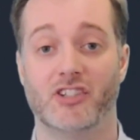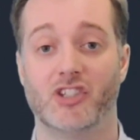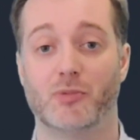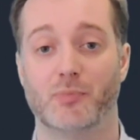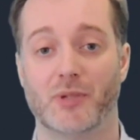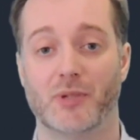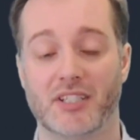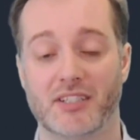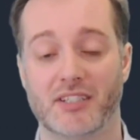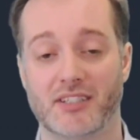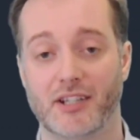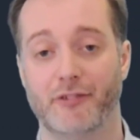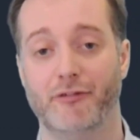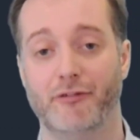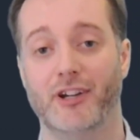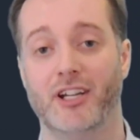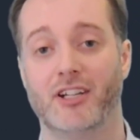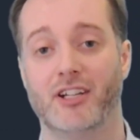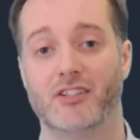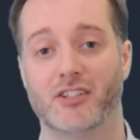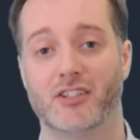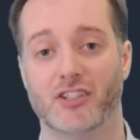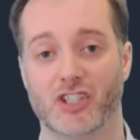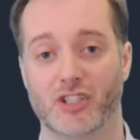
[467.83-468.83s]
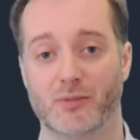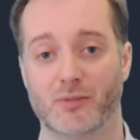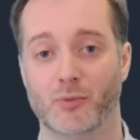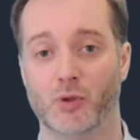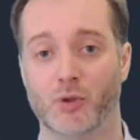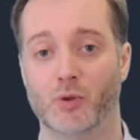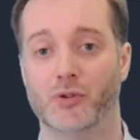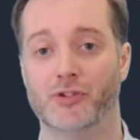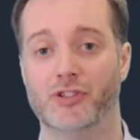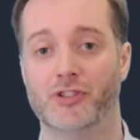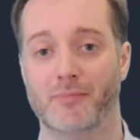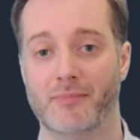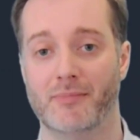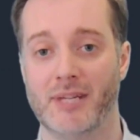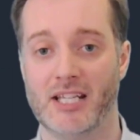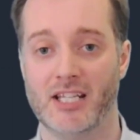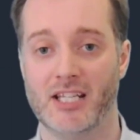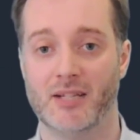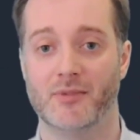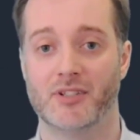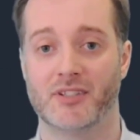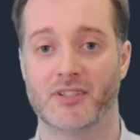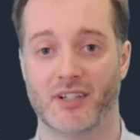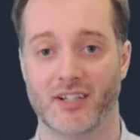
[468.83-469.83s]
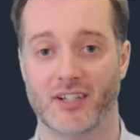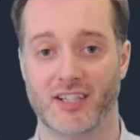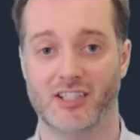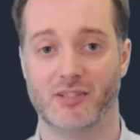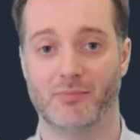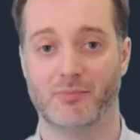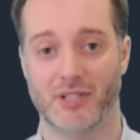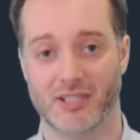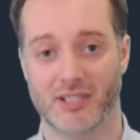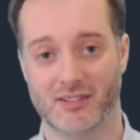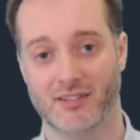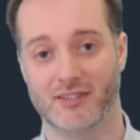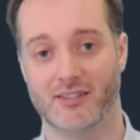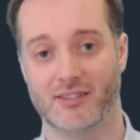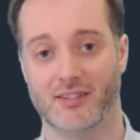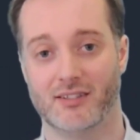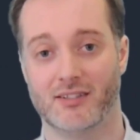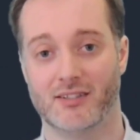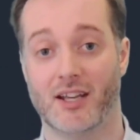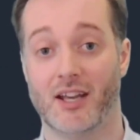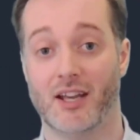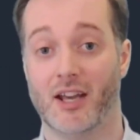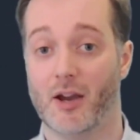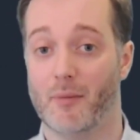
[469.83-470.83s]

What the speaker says: specific to small to medium-sized businesses,